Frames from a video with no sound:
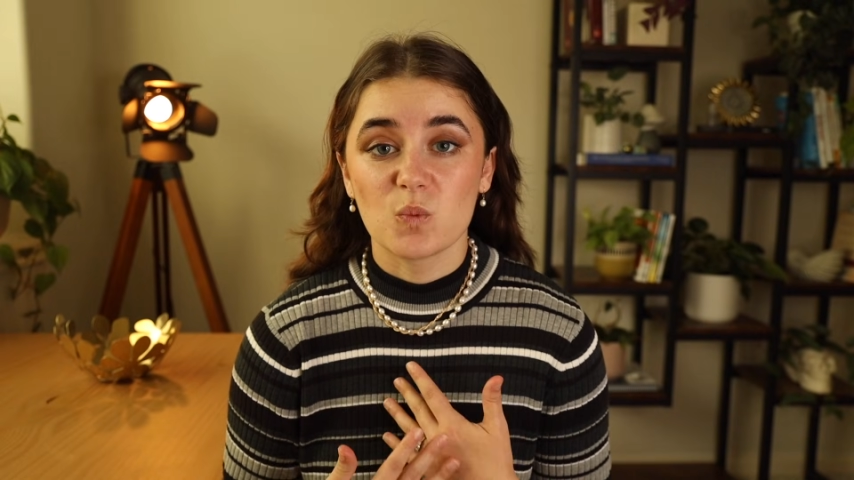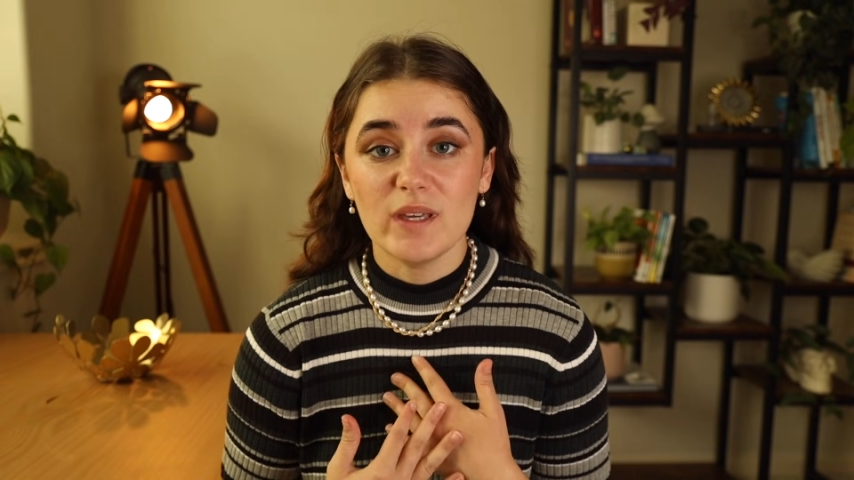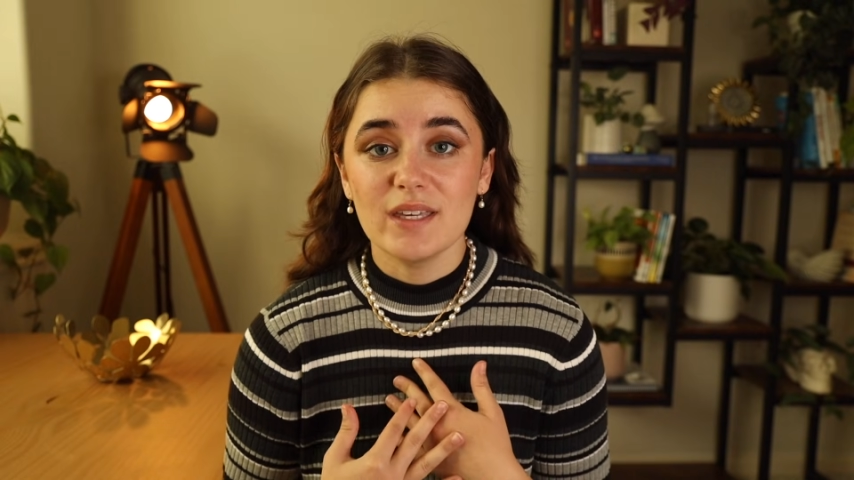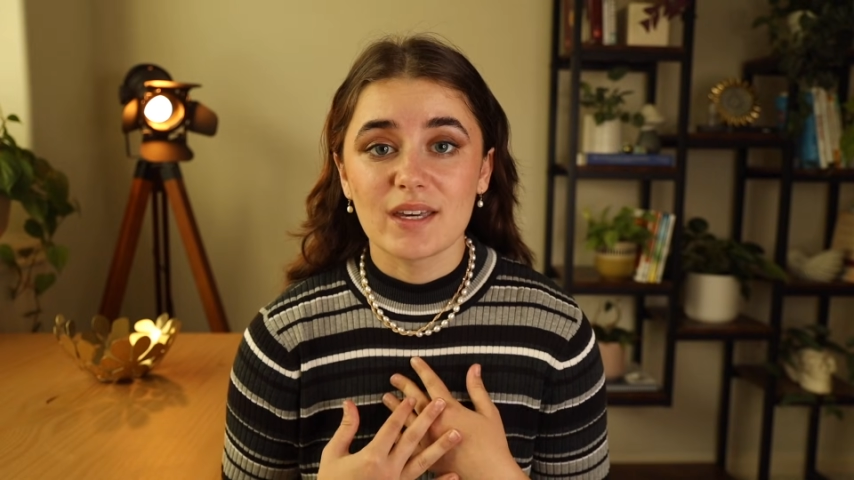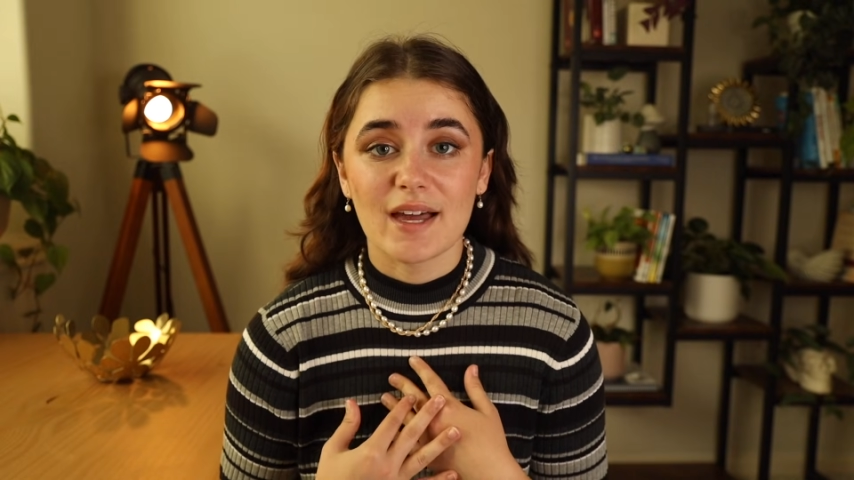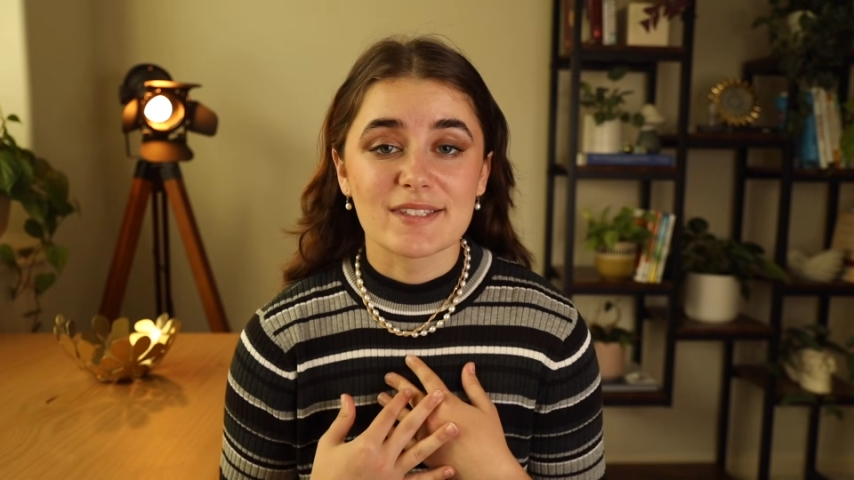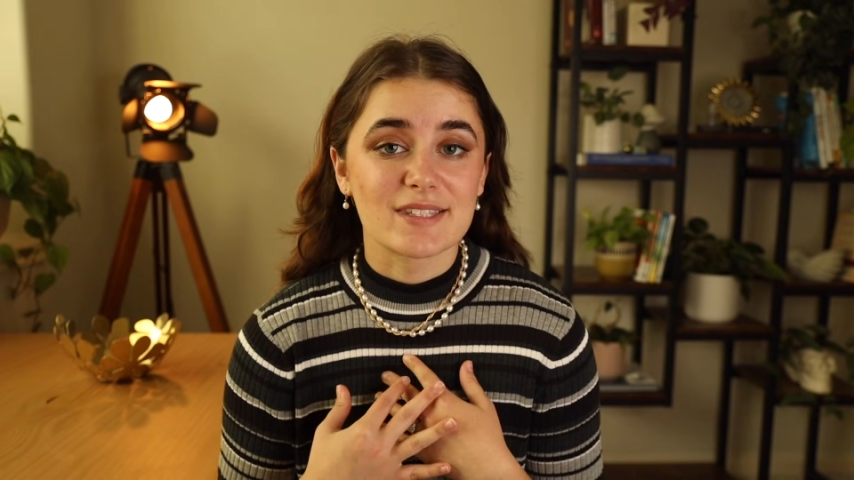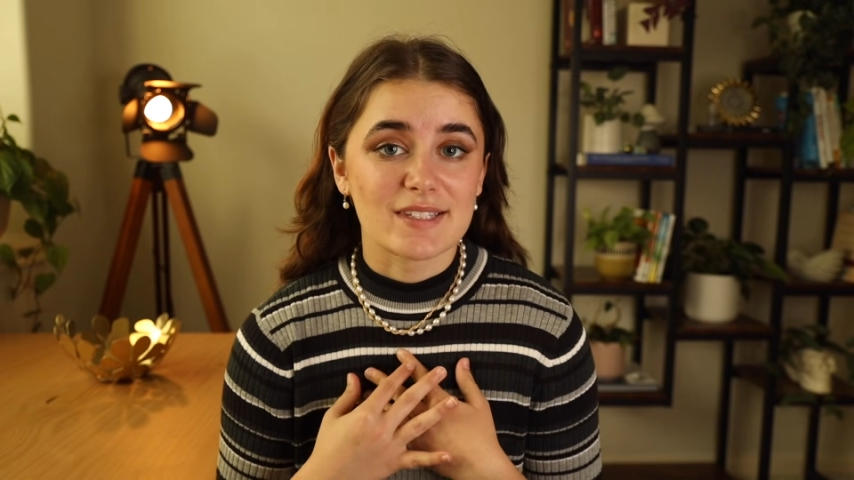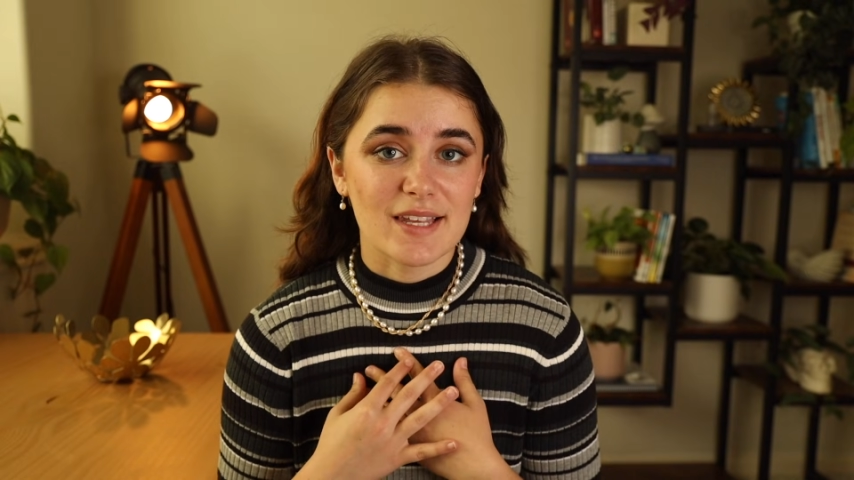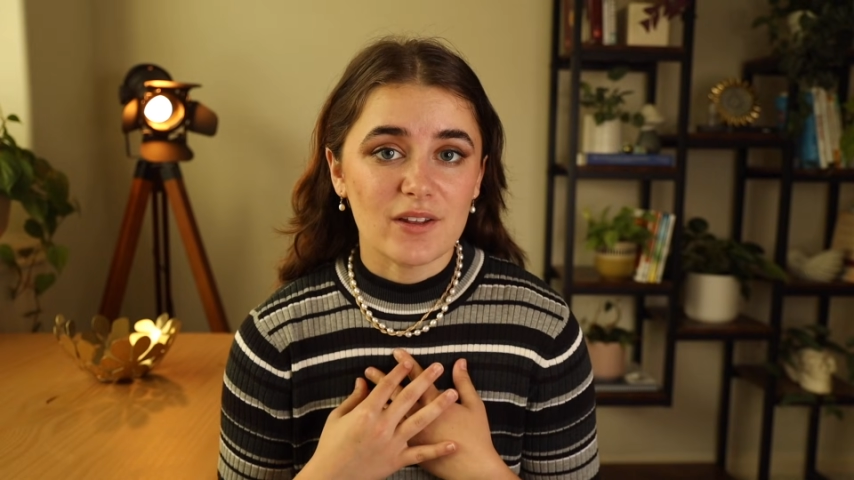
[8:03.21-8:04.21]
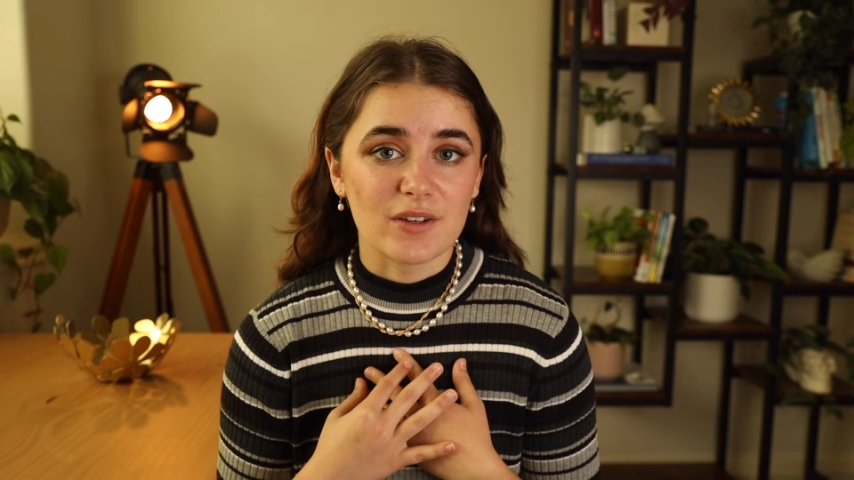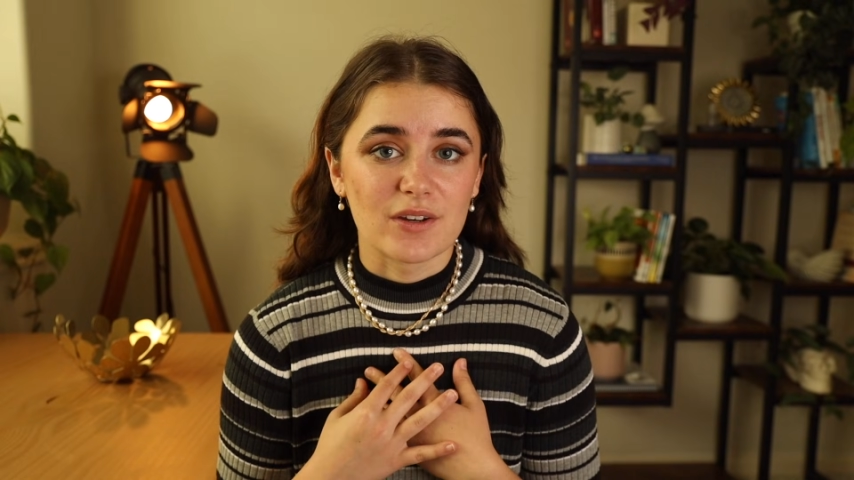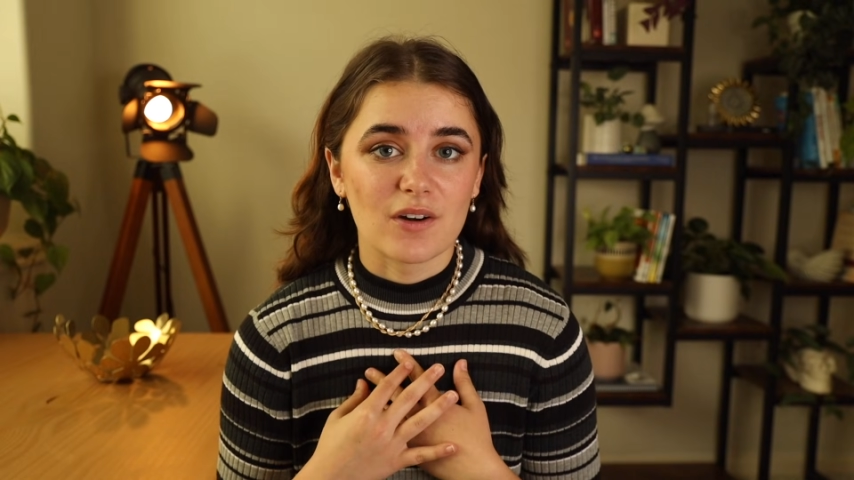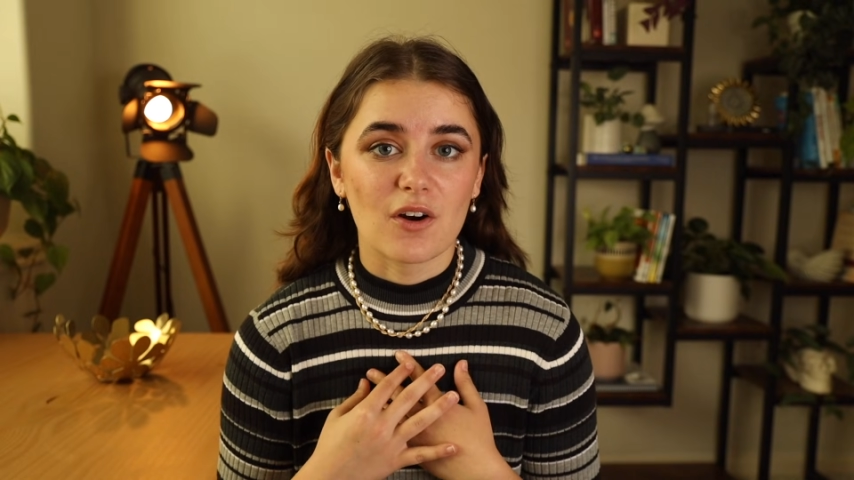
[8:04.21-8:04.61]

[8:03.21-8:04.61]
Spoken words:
we, as the seller,